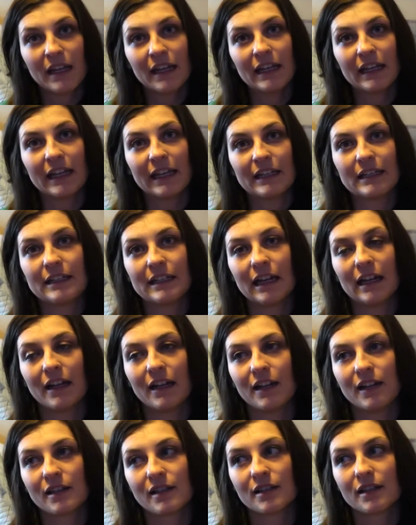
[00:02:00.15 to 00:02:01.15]
it
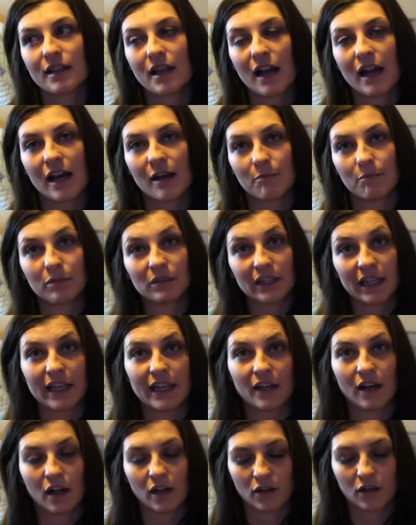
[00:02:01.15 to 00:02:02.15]
does bleed
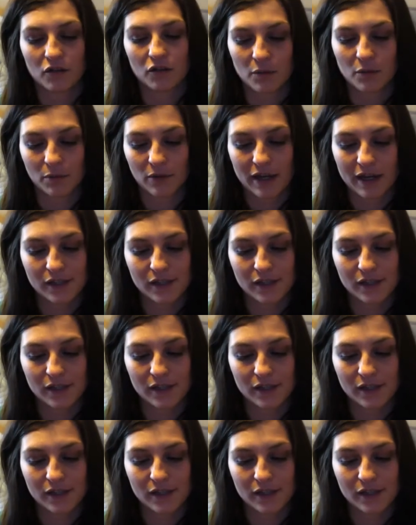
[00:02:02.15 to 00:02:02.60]
all over the place.